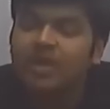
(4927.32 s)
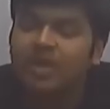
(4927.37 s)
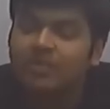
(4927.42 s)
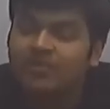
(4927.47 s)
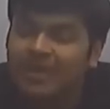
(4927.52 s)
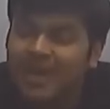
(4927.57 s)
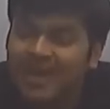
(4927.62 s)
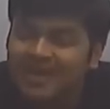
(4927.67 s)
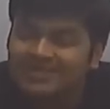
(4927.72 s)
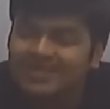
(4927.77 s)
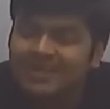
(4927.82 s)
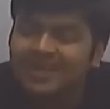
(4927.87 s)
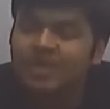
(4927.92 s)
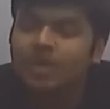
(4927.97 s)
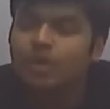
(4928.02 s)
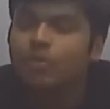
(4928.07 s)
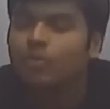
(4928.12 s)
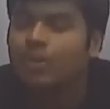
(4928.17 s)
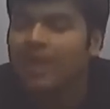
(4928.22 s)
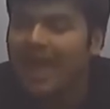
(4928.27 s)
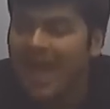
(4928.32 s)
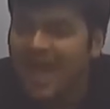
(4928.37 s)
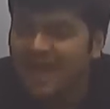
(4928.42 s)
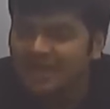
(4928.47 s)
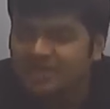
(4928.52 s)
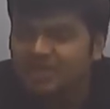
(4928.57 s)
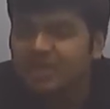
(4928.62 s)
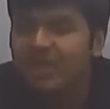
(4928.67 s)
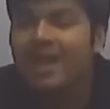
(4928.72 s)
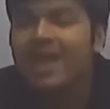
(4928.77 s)
of an asset into cash
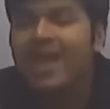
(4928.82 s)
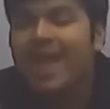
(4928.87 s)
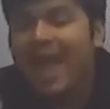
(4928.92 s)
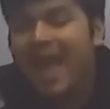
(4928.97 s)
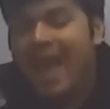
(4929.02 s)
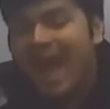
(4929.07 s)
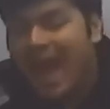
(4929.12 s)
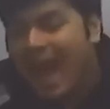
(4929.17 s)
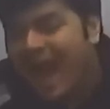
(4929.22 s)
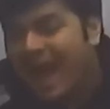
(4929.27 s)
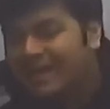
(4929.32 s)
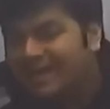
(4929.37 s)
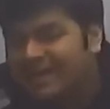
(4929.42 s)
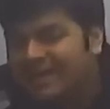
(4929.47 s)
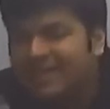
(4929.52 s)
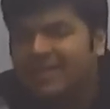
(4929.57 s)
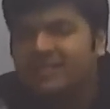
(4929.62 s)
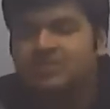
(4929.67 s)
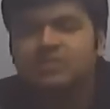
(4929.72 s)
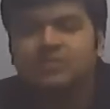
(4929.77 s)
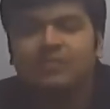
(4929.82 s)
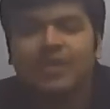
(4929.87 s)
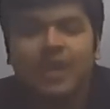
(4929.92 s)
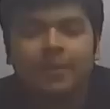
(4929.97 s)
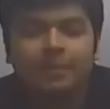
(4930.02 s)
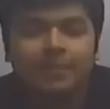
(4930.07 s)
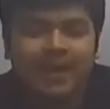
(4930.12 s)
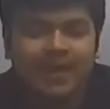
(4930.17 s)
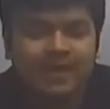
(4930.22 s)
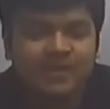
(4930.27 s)
at its fair
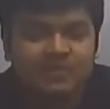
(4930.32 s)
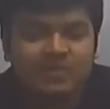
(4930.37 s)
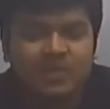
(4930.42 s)
price.